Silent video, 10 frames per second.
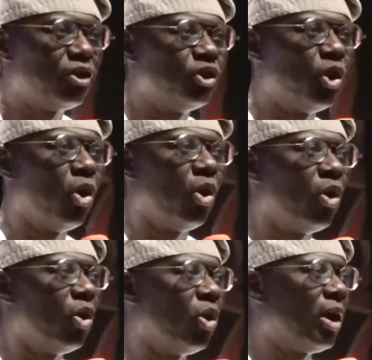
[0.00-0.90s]
your
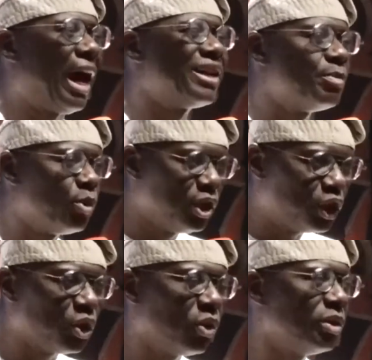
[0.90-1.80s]

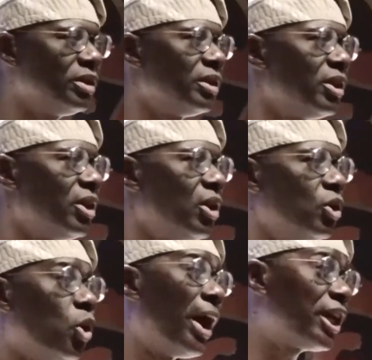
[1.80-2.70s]
admonition,
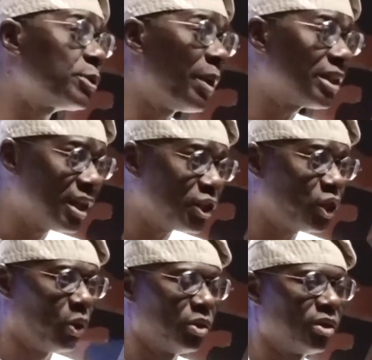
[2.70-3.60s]
your
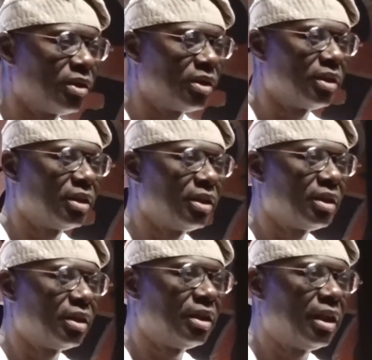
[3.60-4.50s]
expectation,
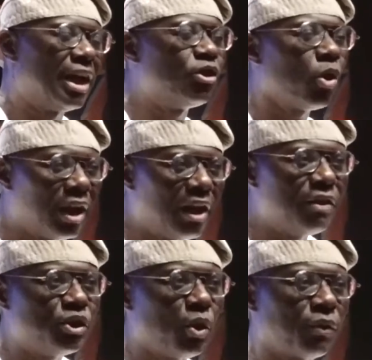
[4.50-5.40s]
and your
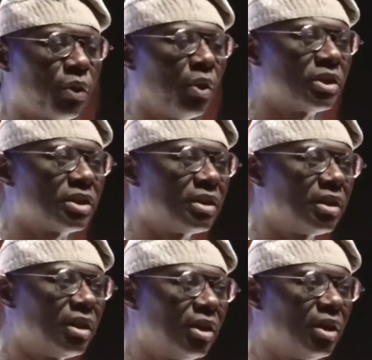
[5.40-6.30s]
clarity of thought
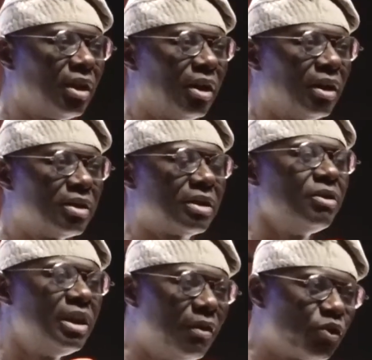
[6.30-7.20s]

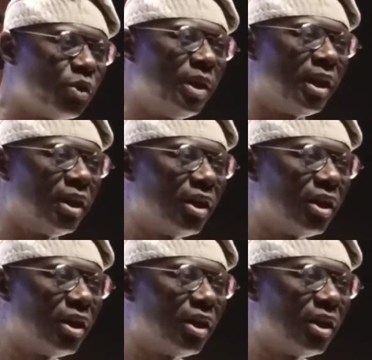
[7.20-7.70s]
still lives with me.